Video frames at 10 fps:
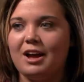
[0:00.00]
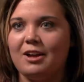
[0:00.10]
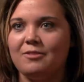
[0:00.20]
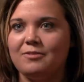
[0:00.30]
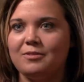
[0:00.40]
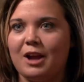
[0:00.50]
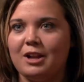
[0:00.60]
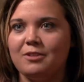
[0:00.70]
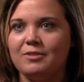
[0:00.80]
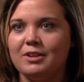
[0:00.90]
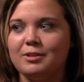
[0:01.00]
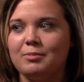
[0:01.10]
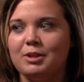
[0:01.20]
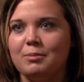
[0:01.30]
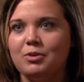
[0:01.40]
I kind of felt
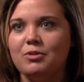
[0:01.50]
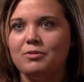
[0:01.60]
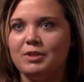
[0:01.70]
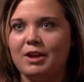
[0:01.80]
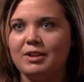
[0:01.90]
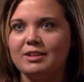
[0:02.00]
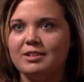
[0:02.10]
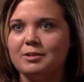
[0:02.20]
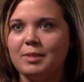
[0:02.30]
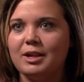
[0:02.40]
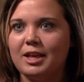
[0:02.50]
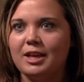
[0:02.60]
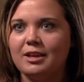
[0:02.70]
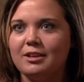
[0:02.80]
something move down next to my leg.